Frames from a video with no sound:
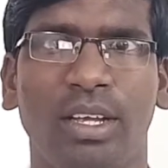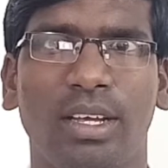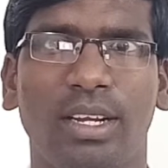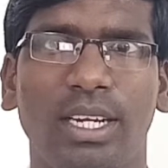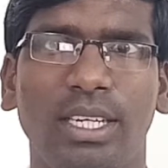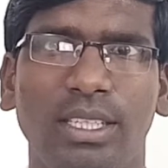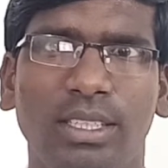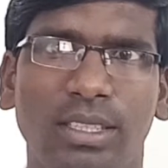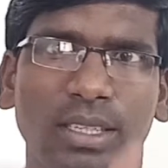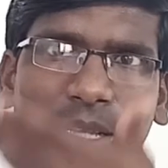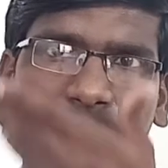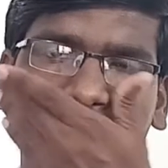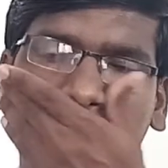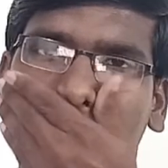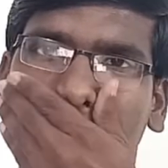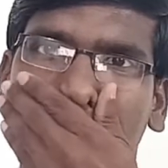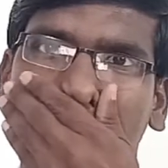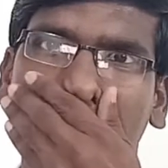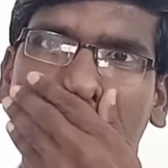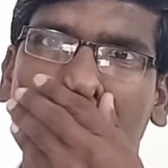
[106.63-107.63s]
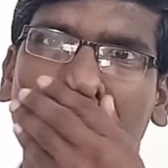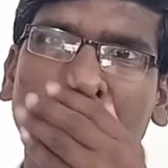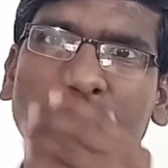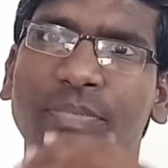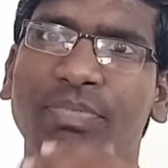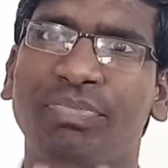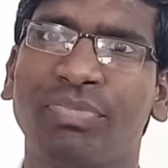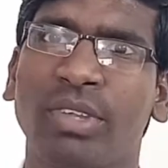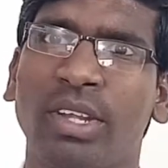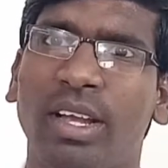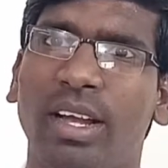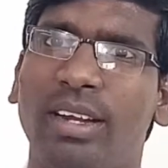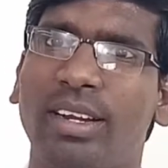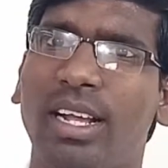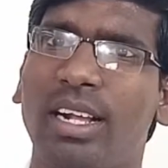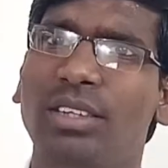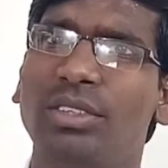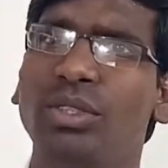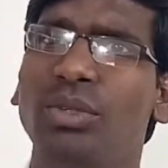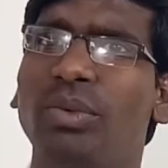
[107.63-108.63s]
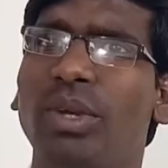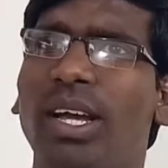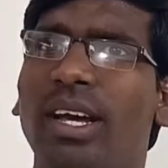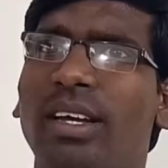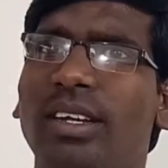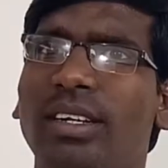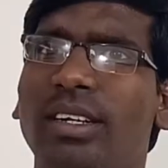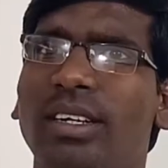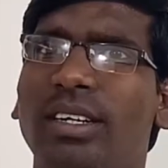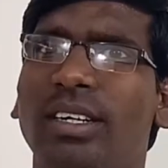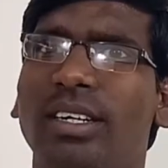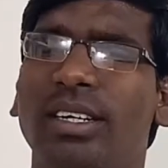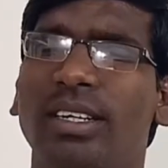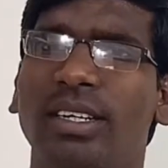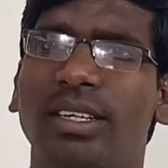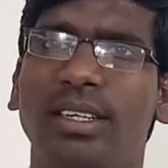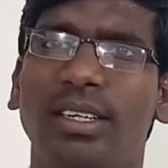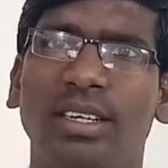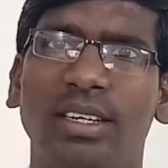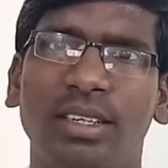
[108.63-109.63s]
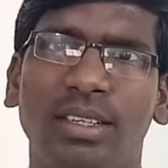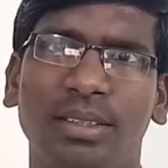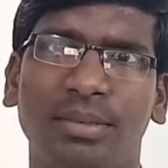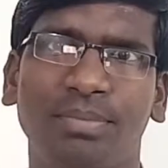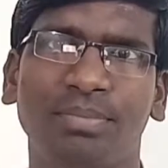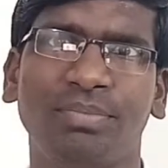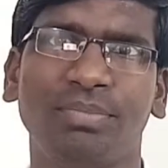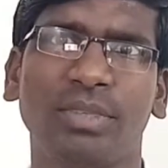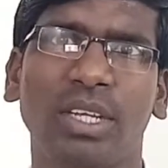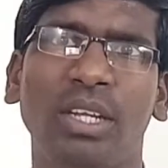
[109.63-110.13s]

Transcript: right so and also we are